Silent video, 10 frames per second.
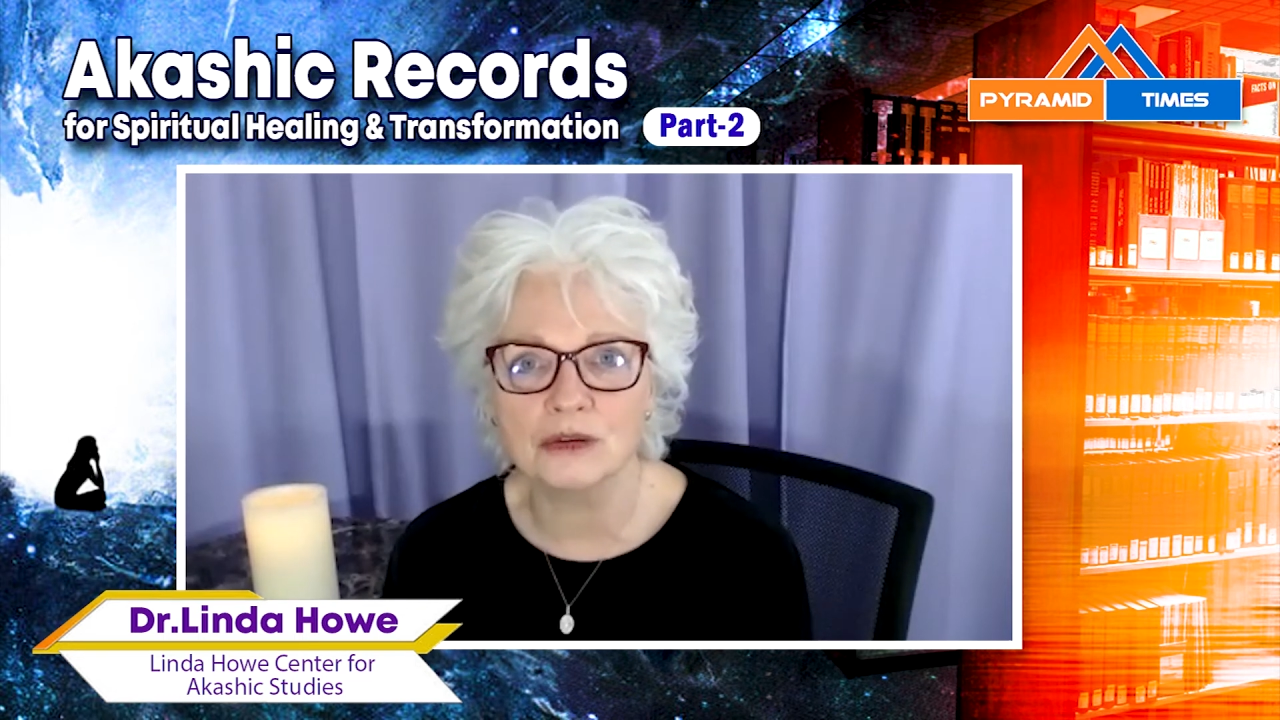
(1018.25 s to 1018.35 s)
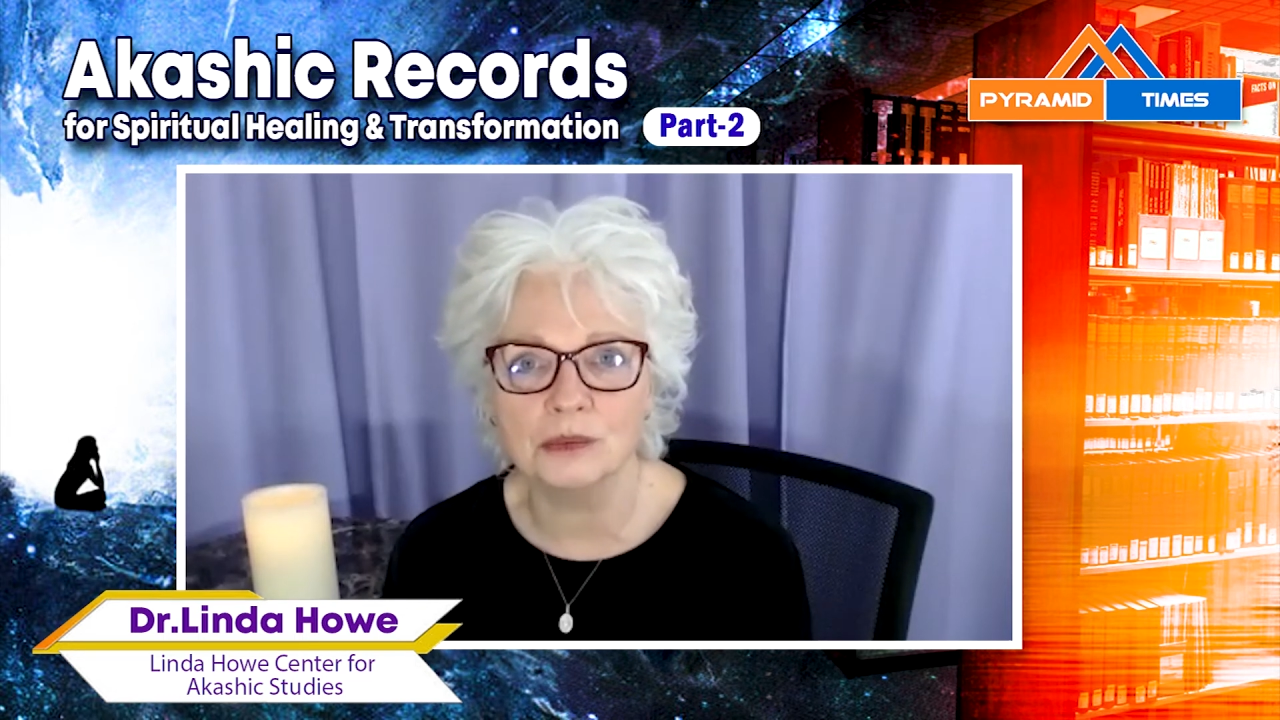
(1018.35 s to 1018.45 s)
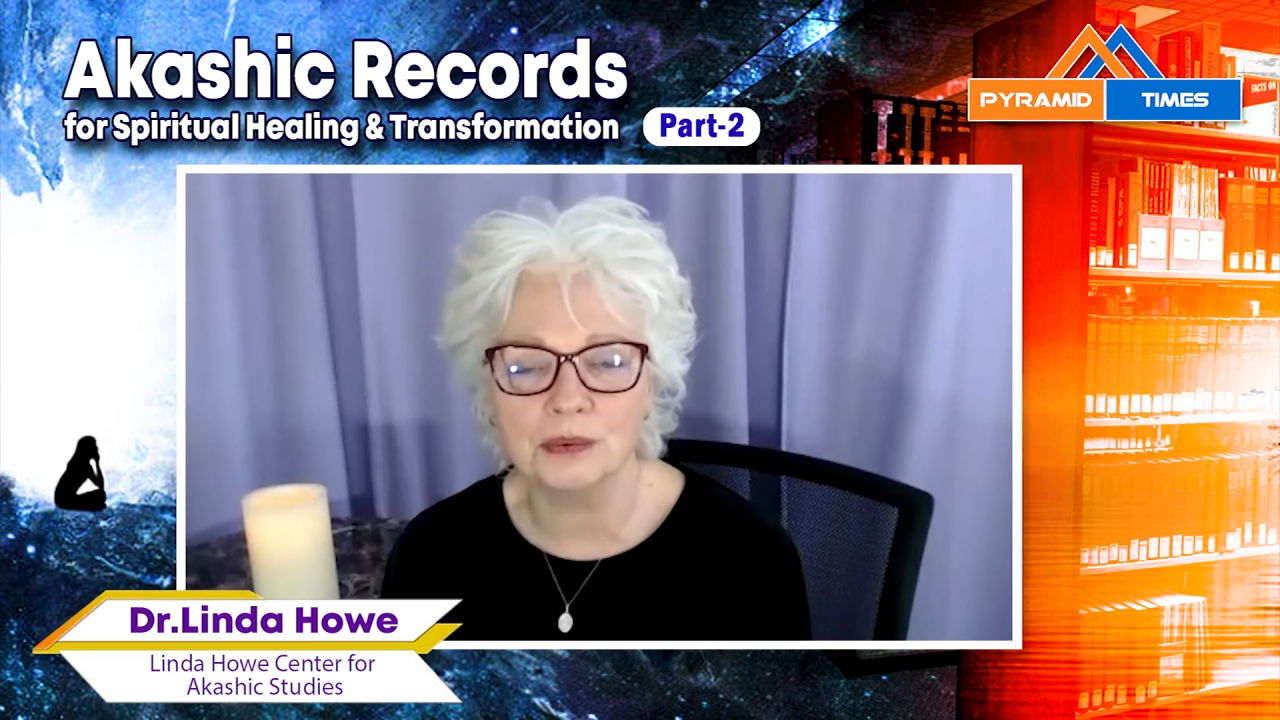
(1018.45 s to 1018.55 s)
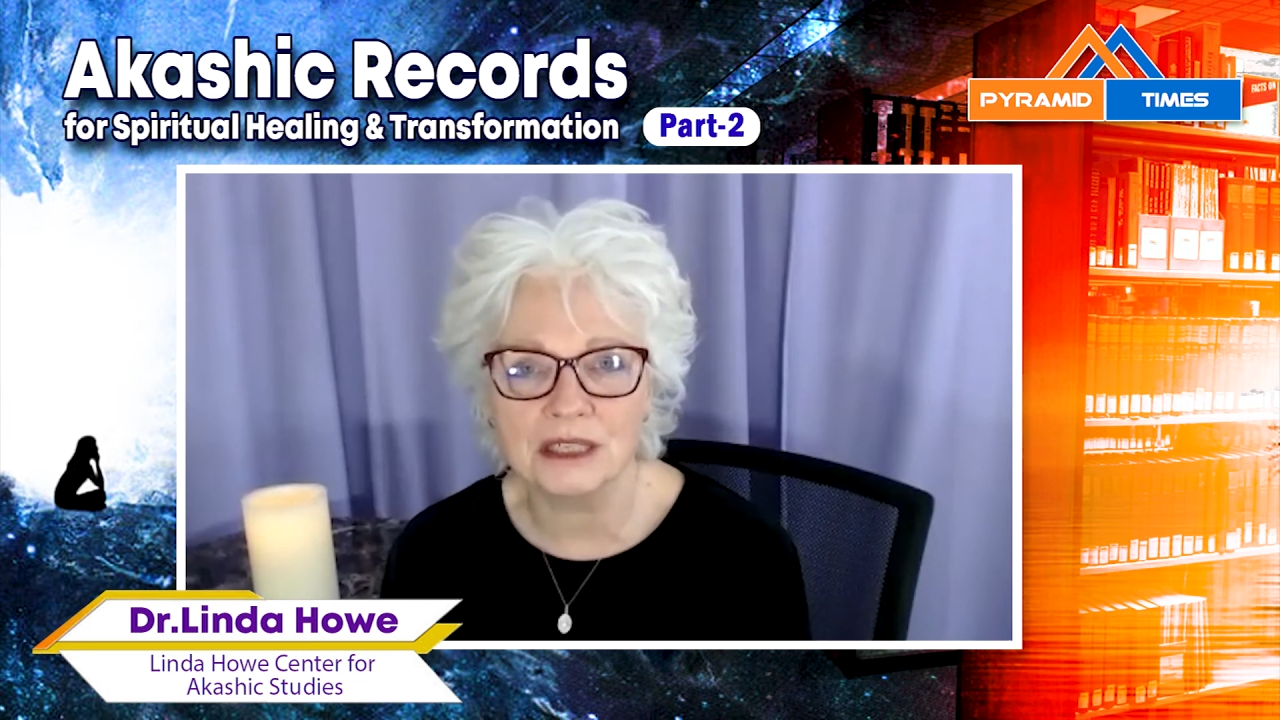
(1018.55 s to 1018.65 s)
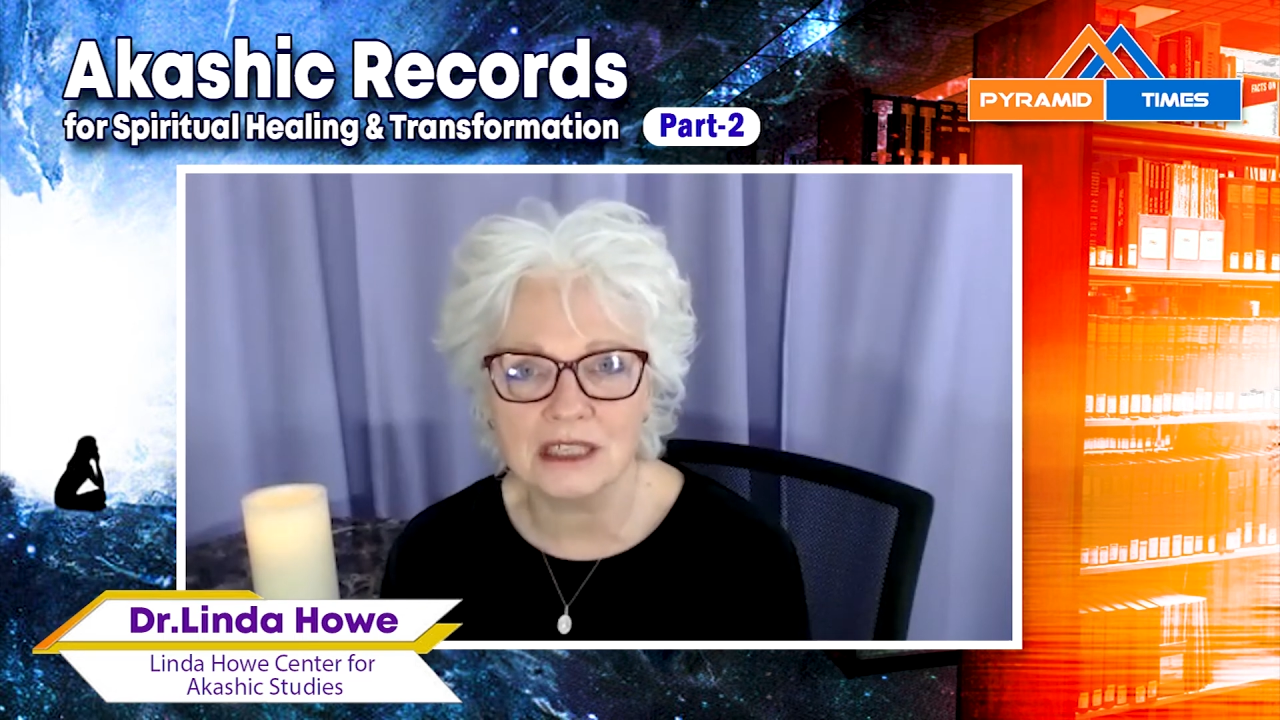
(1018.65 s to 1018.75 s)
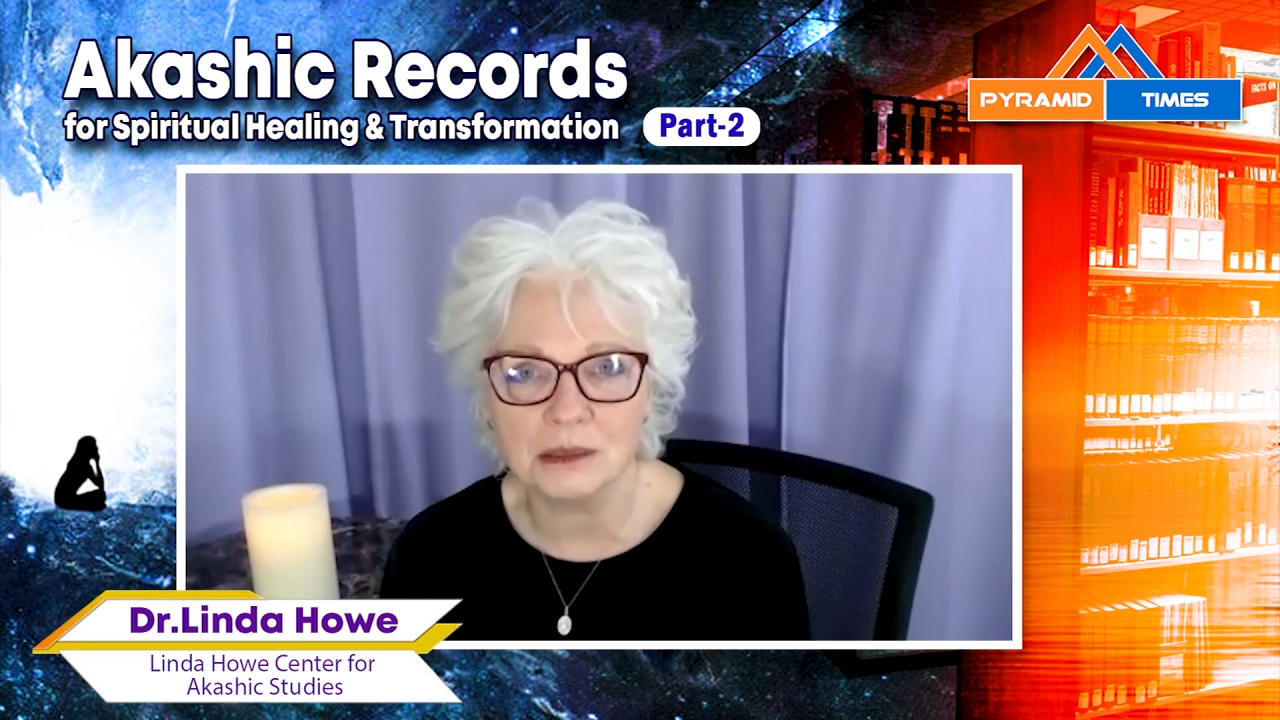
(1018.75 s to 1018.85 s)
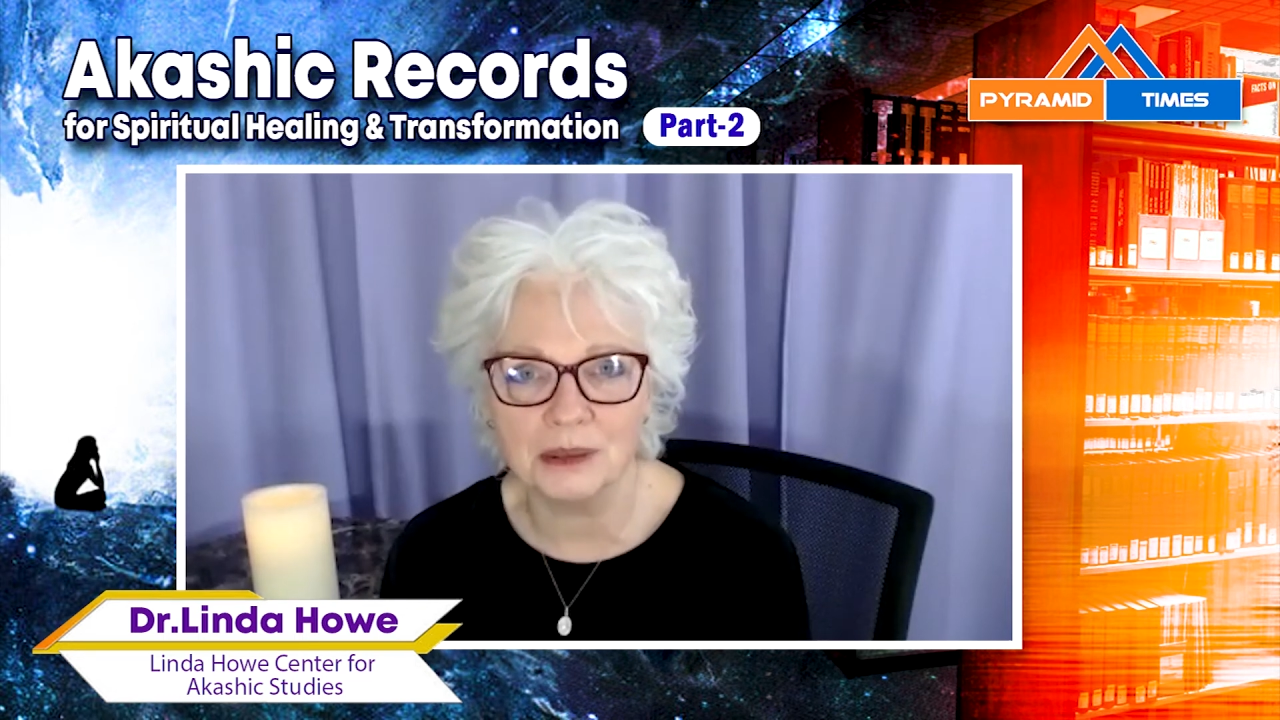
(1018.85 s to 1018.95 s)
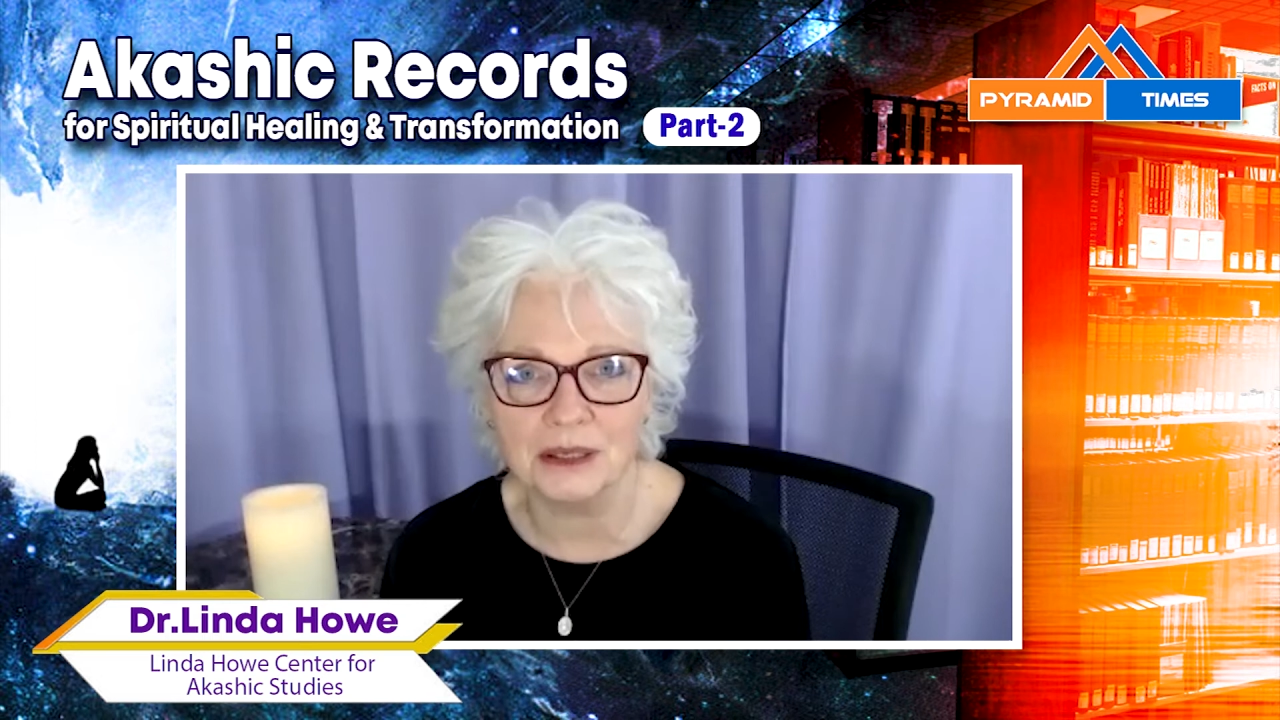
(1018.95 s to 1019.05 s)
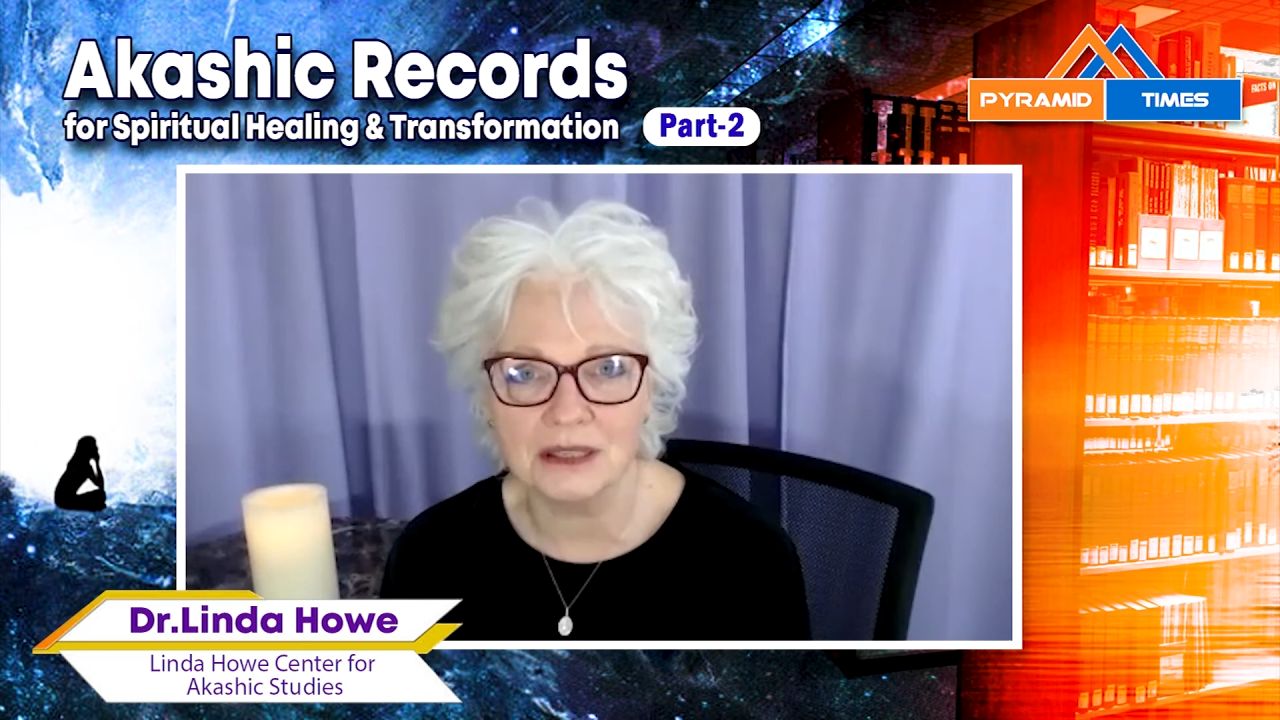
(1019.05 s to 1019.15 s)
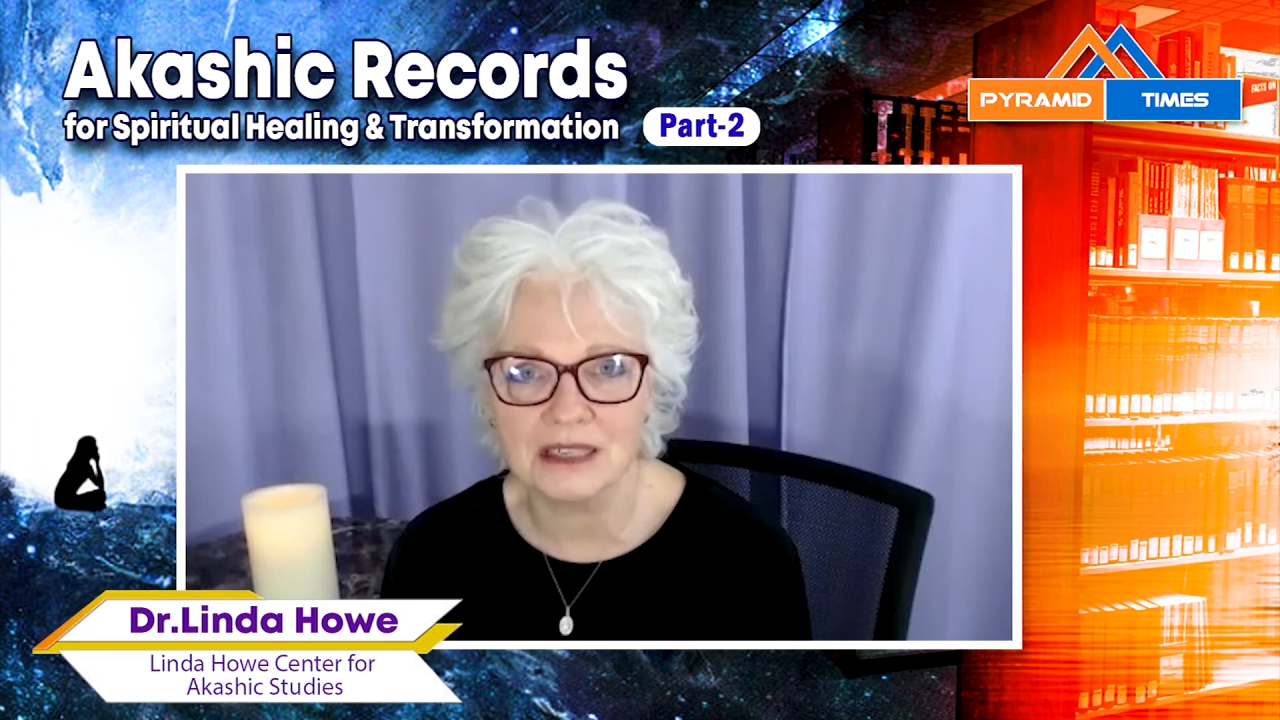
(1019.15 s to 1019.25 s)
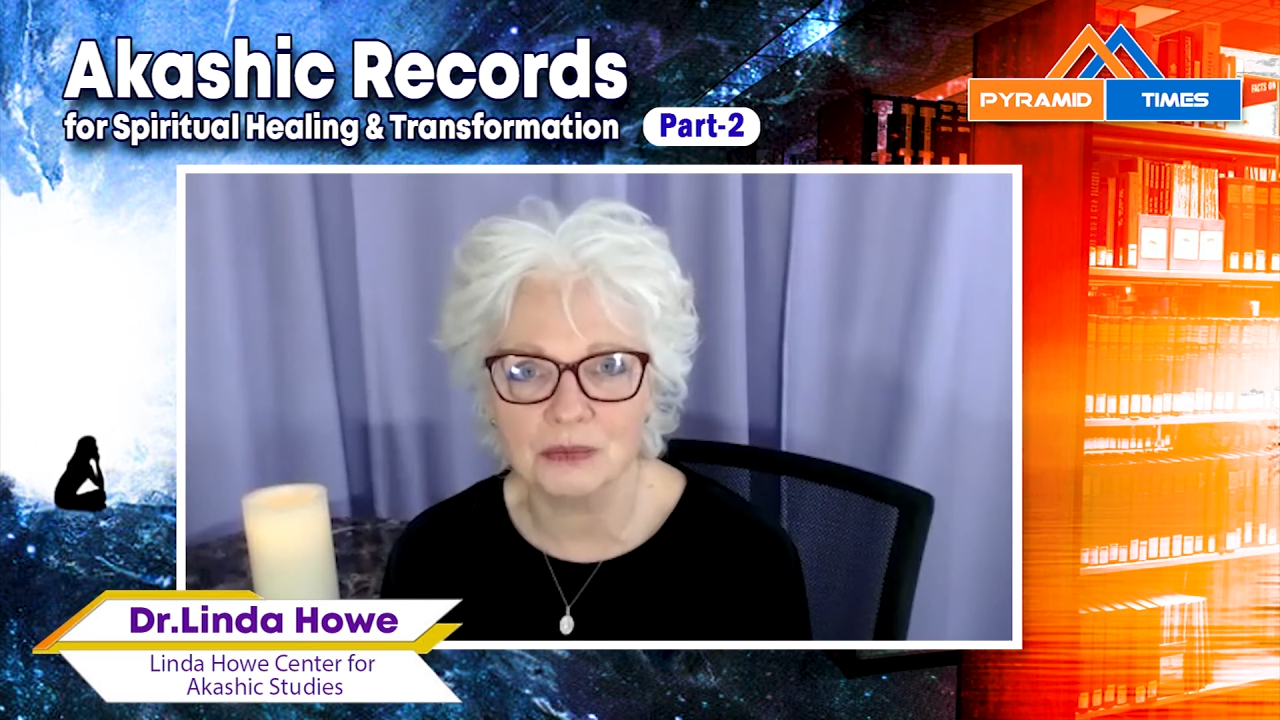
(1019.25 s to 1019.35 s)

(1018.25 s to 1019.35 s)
principles